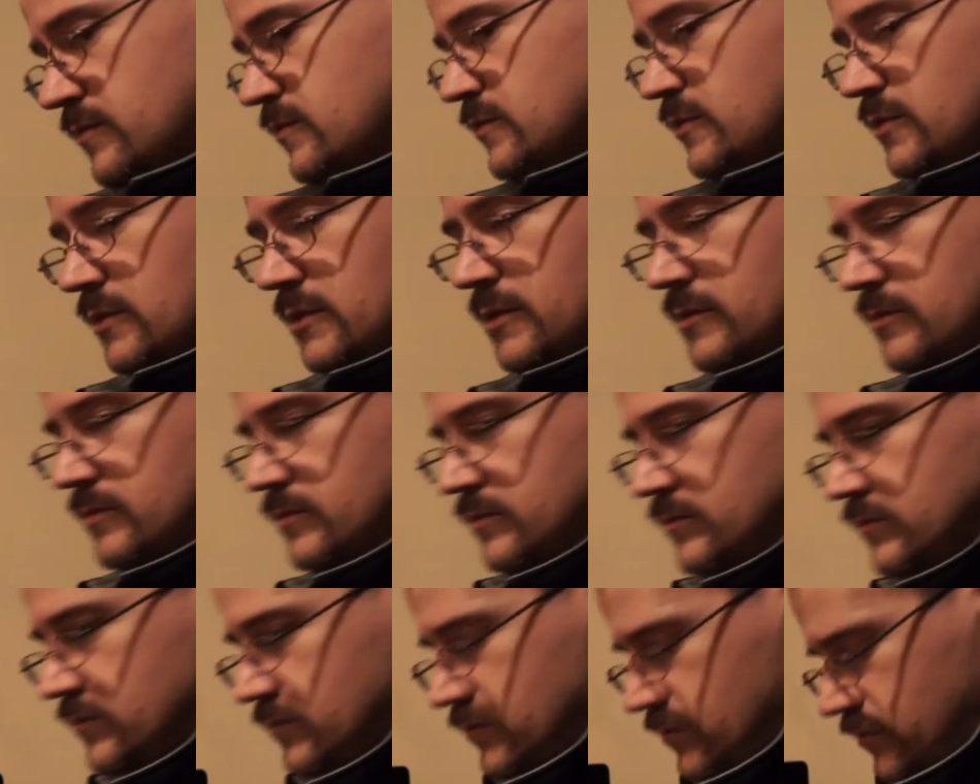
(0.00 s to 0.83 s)
So,
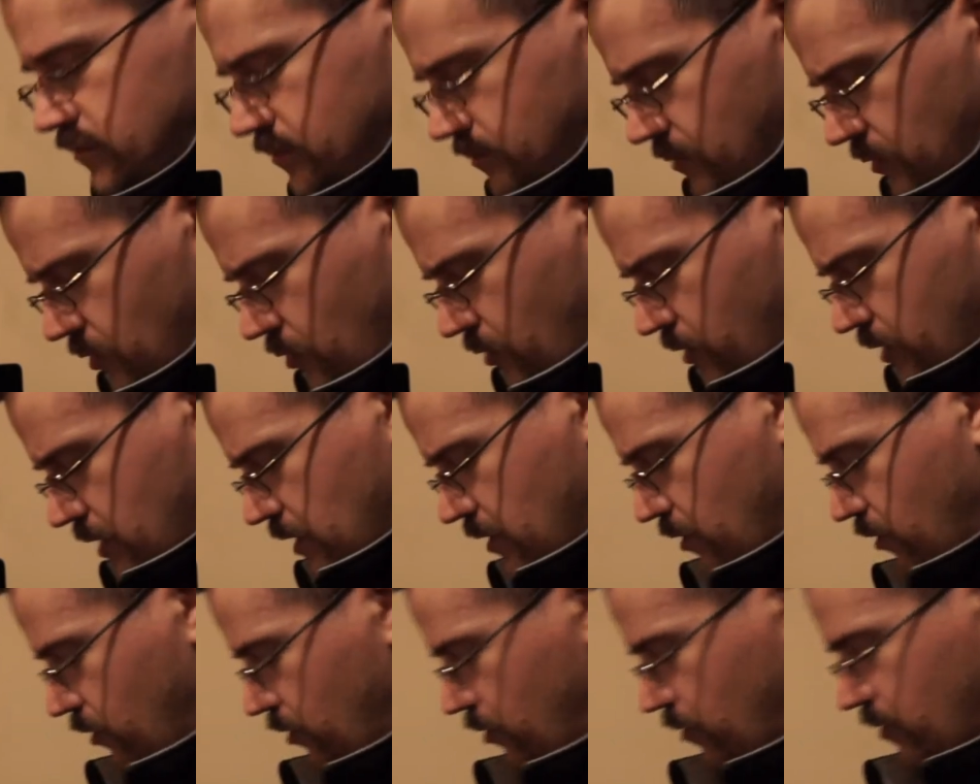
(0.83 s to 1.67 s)
of course, that
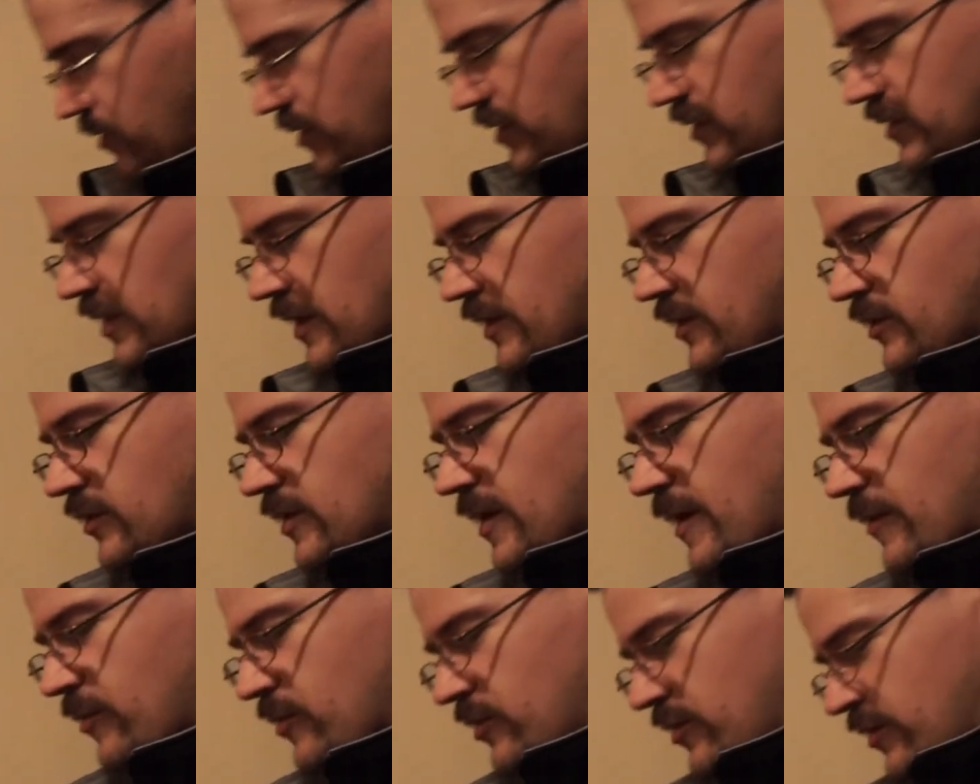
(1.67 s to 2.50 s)
assumes these end
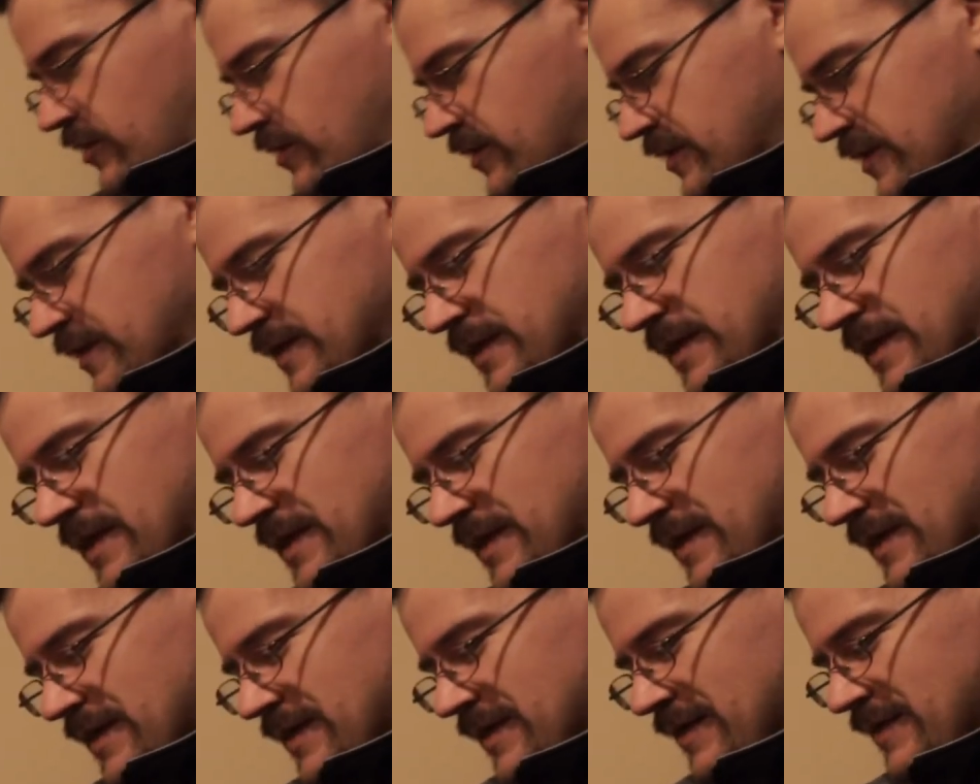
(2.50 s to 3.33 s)
stops are
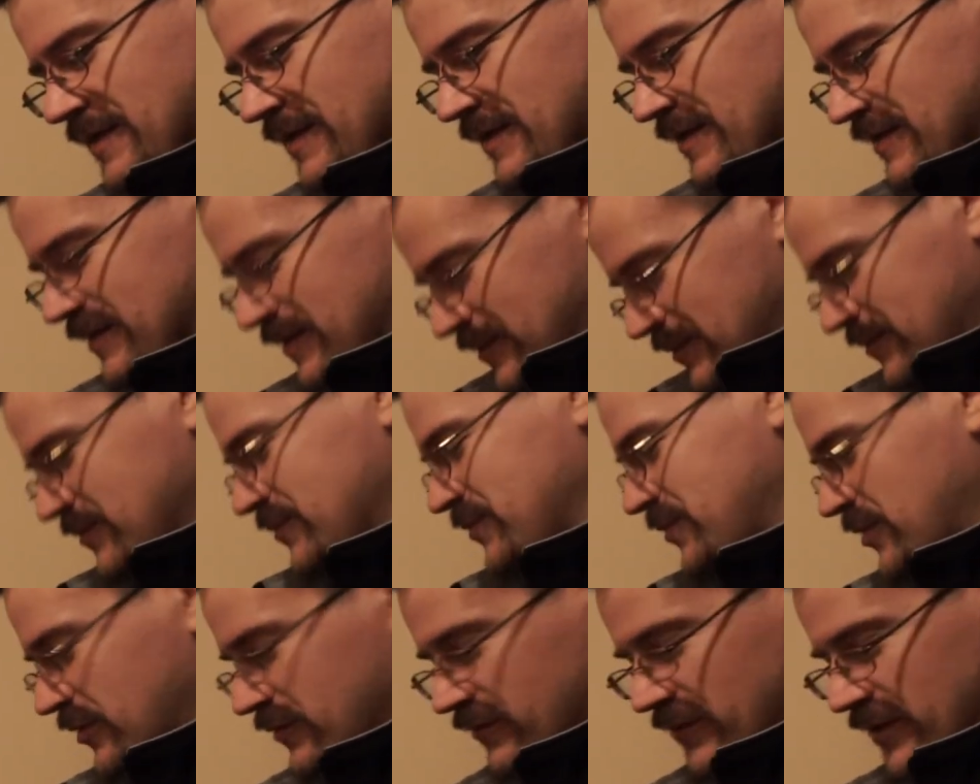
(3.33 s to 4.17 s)

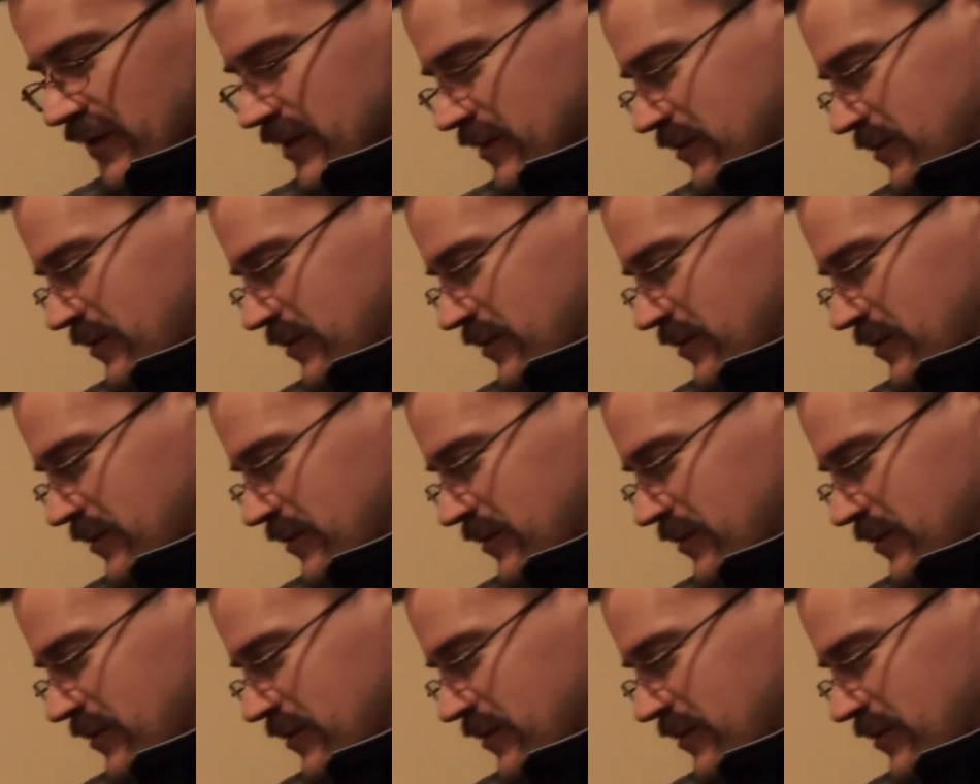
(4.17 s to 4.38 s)
perfect,